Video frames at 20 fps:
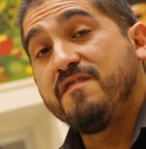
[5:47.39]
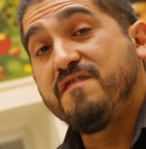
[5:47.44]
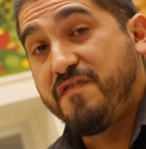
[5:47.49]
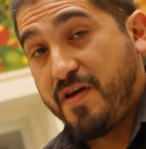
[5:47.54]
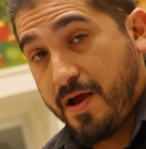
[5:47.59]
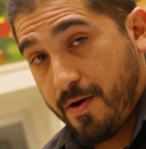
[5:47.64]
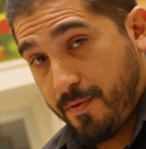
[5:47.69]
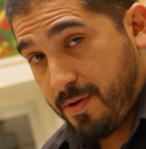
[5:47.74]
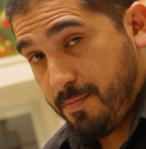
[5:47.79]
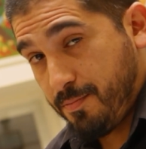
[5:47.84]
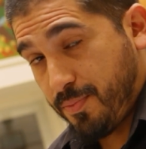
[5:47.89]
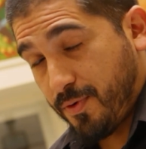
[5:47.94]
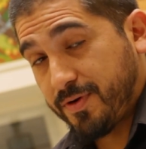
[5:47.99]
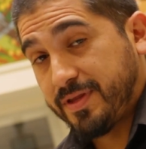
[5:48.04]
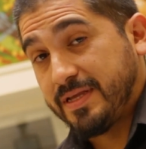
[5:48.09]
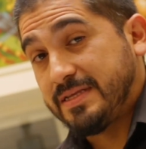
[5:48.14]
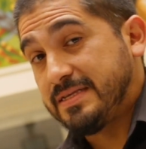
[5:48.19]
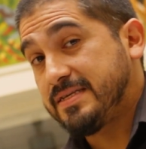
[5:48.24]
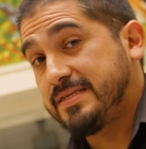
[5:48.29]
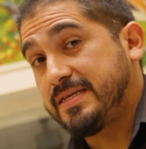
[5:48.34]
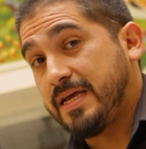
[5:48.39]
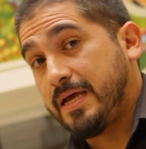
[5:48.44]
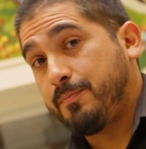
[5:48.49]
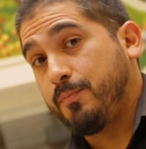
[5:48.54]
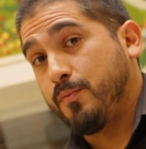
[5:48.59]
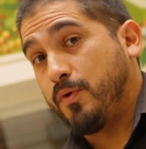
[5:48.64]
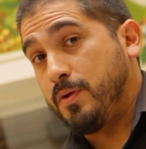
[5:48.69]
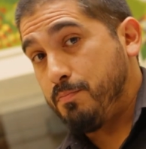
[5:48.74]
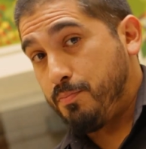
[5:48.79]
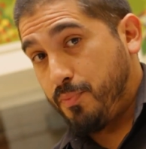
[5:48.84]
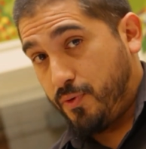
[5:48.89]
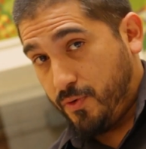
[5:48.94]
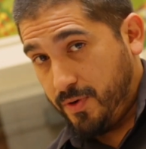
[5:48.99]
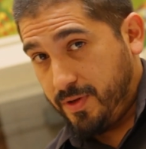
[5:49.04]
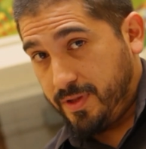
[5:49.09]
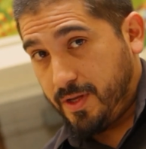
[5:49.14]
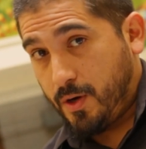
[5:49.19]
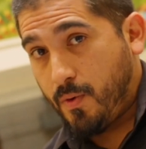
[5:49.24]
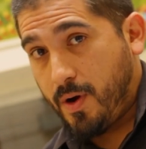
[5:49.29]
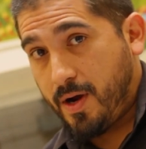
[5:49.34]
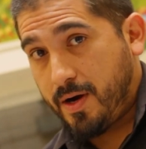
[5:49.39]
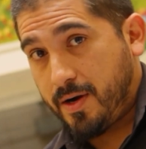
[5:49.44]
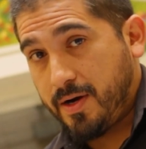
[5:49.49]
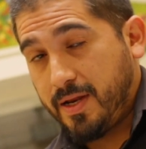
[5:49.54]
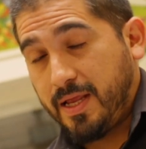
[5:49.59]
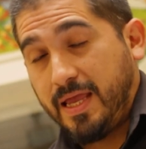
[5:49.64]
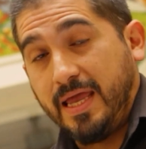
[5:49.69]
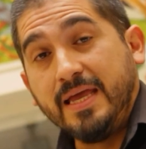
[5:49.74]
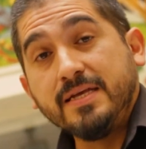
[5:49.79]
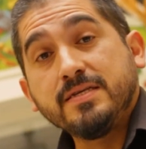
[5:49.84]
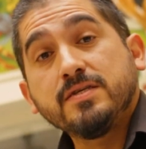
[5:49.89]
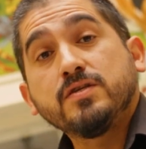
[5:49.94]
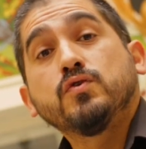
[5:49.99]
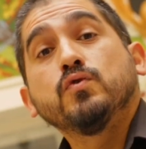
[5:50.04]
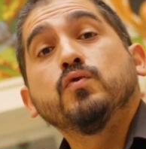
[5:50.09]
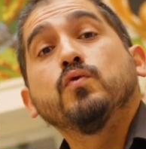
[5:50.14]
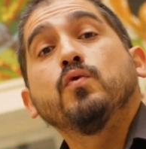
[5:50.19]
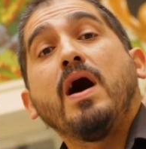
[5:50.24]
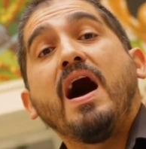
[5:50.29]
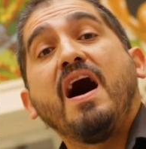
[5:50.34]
very important step when pouring the water is to